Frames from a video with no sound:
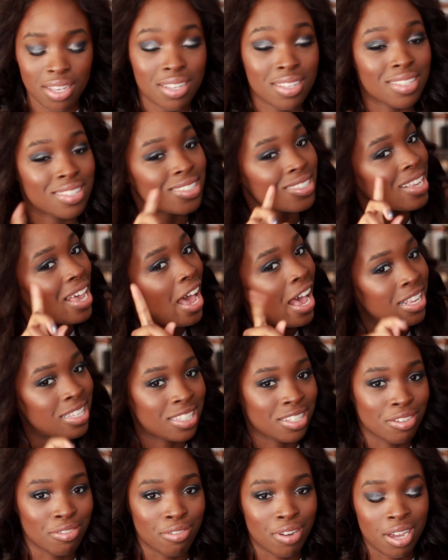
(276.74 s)

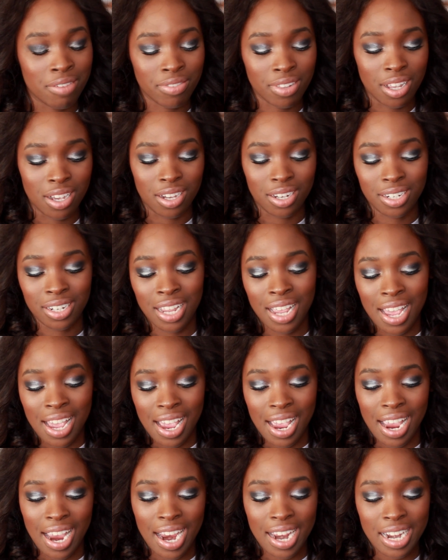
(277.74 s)
Sassy Revlon,
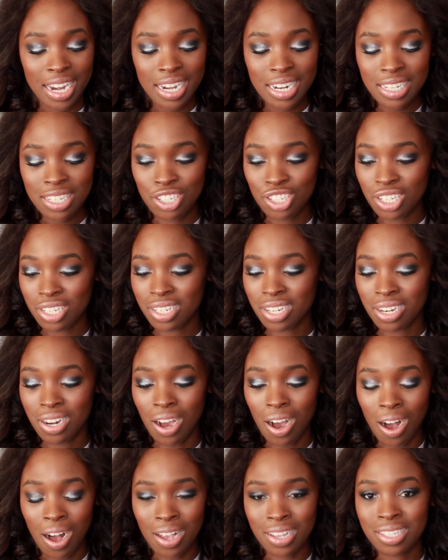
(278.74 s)
and it is just
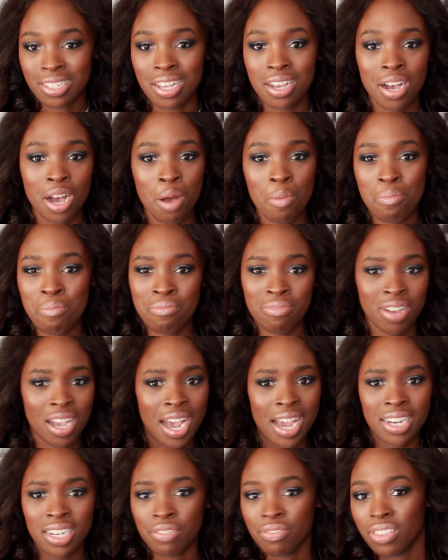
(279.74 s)
an awesome
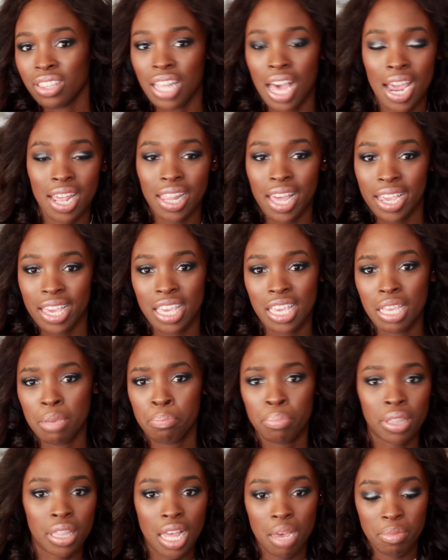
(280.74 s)
kind of lilac-y
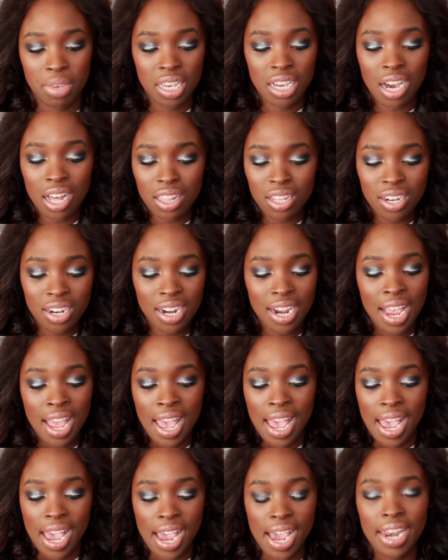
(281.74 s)
plummy color,
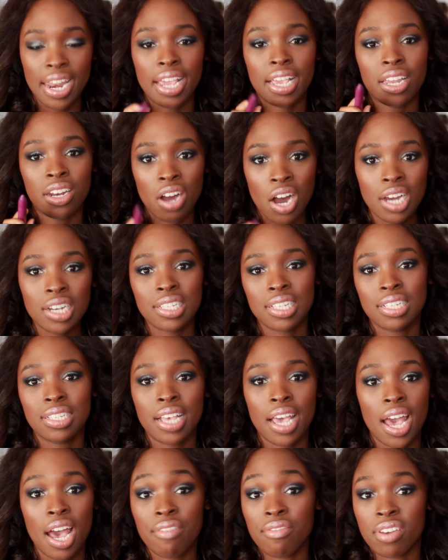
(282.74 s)
and I can honestly
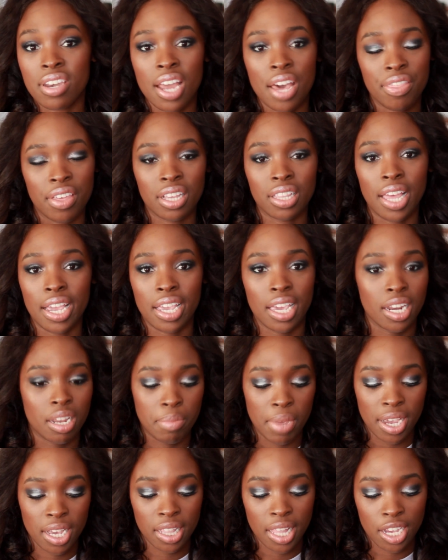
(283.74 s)
say I have nothing like it
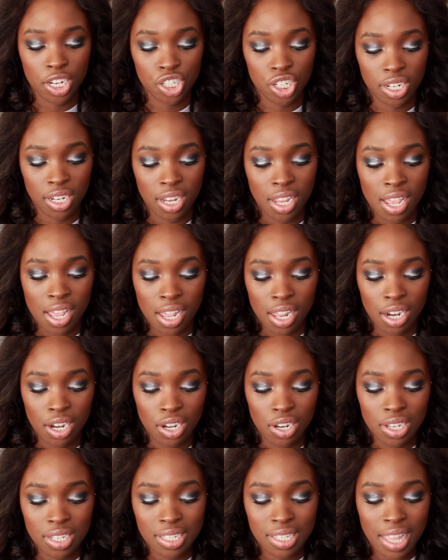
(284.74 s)
in my collection.
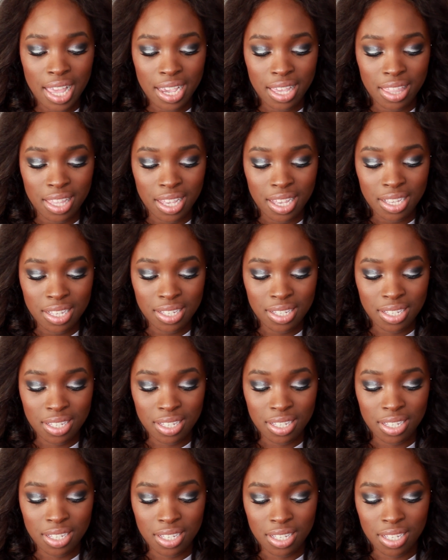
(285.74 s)
Looks like this.